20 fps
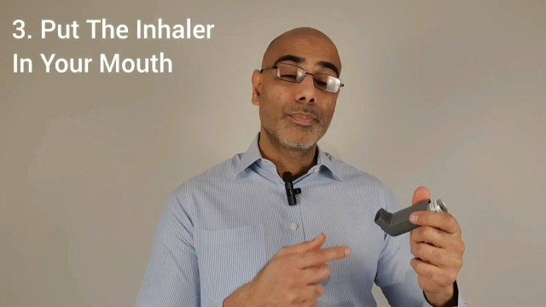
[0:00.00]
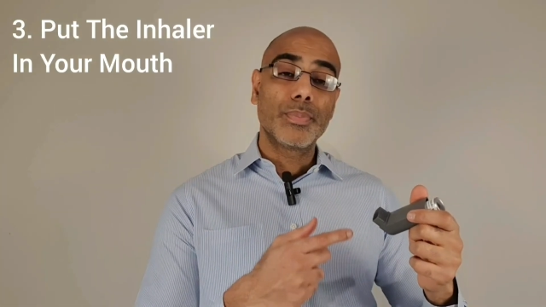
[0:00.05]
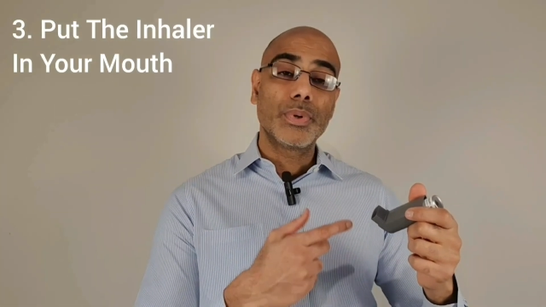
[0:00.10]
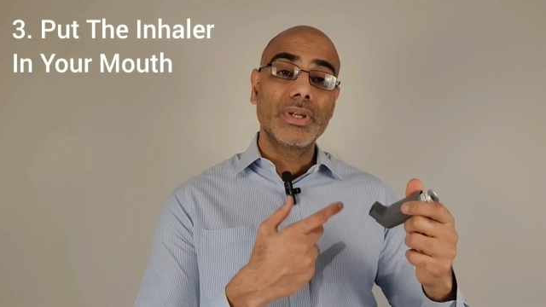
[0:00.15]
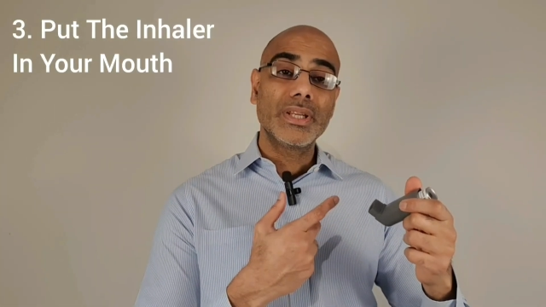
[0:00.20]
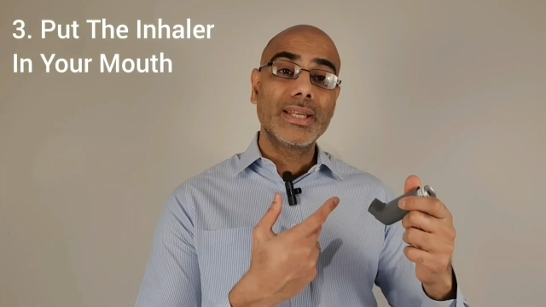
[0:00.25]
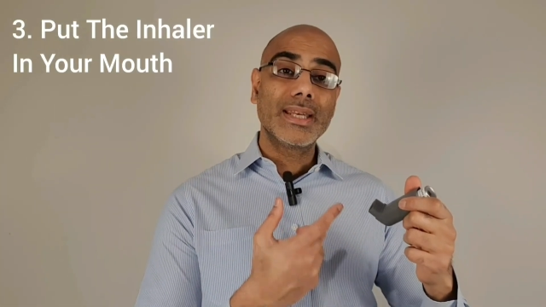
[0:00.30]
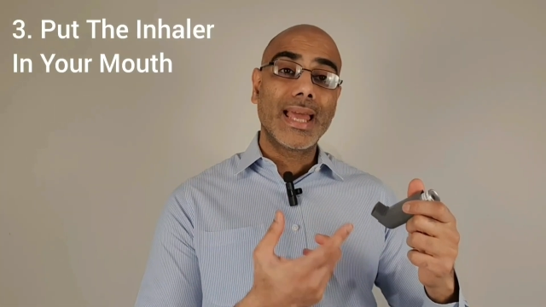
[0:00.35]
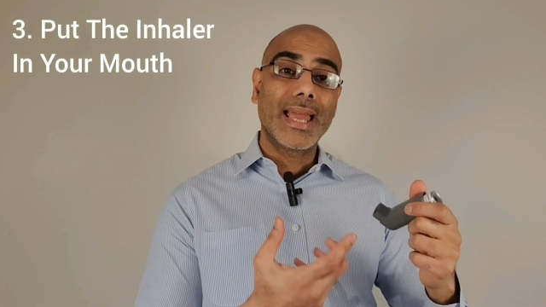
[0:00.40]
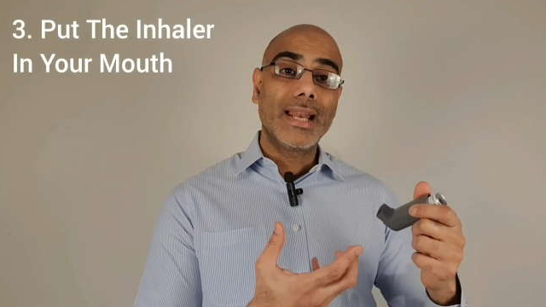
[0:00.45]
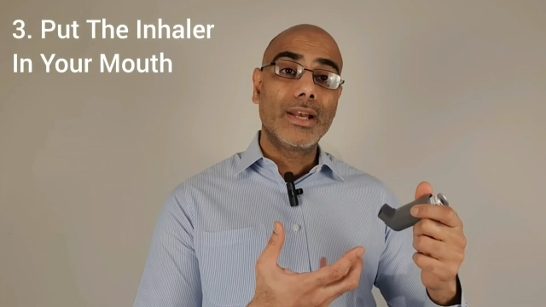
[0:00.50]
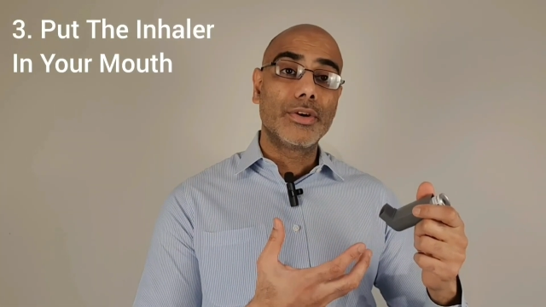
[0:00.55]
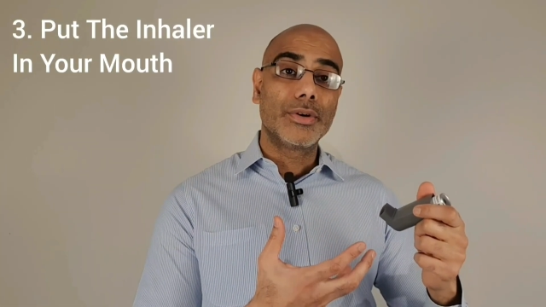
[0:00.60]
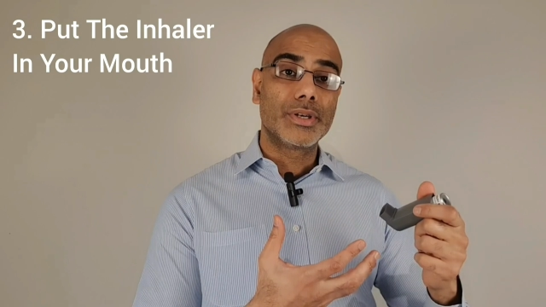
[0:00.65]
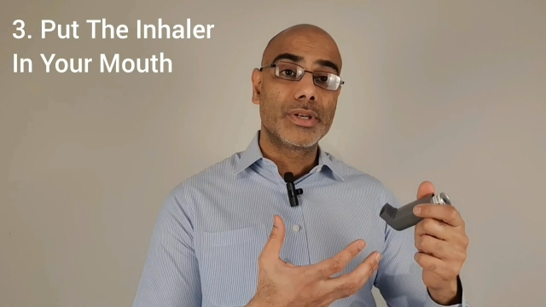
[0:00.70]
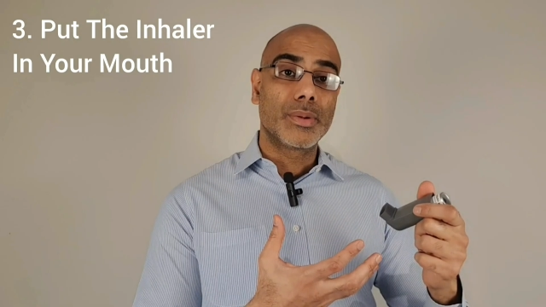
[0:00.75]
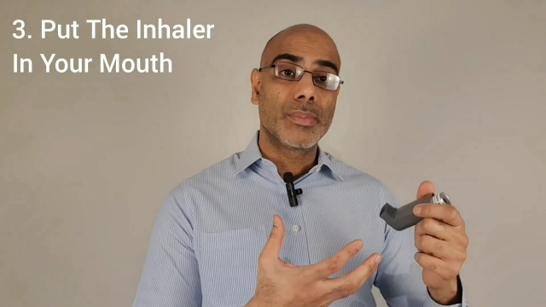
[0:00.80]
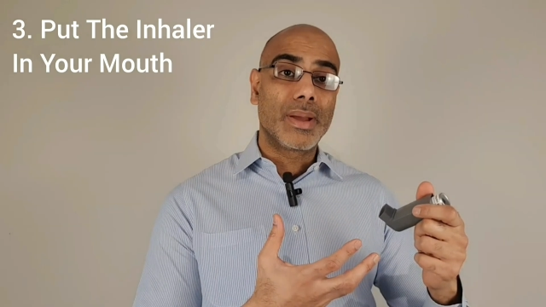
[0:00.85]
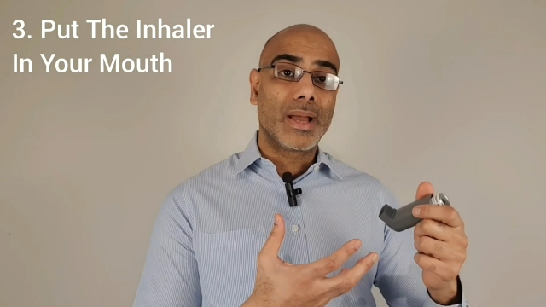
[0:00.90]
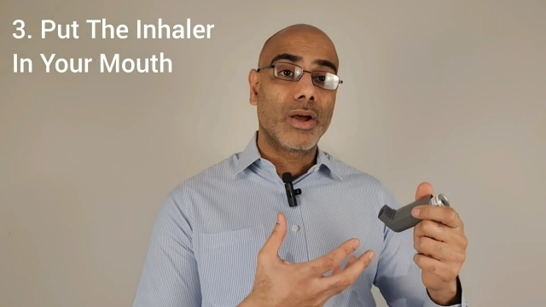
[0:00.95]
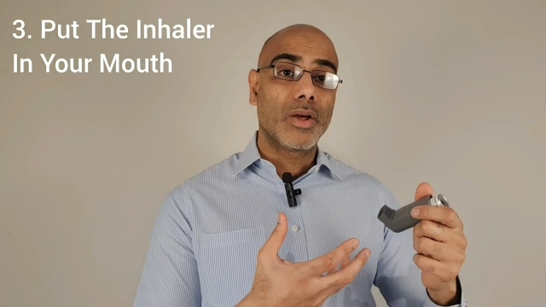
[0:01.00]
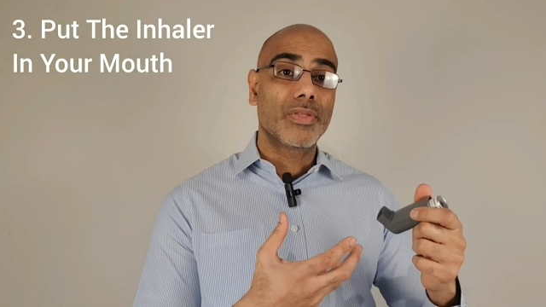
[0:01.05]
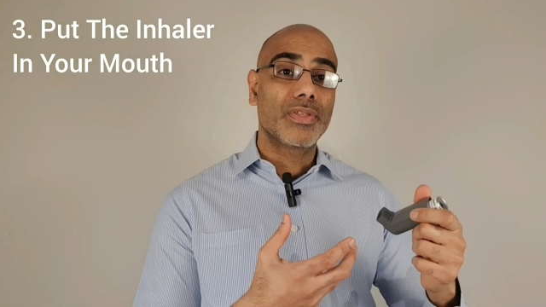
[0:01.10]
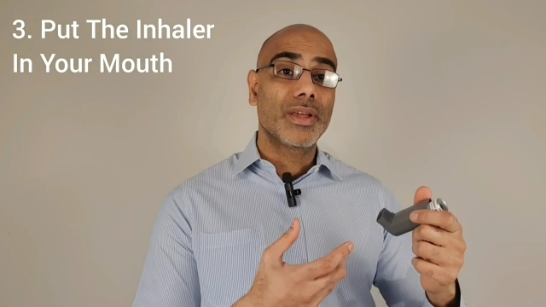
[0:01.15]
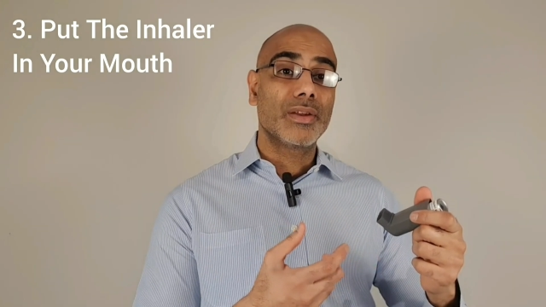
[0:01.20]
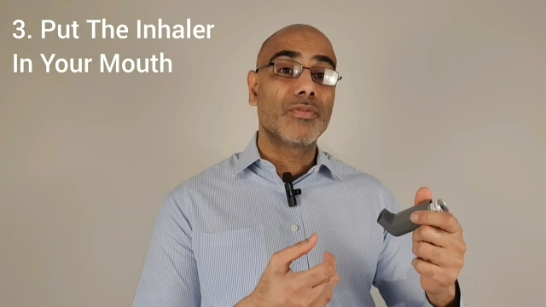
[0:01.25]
put the inhaler in your mouth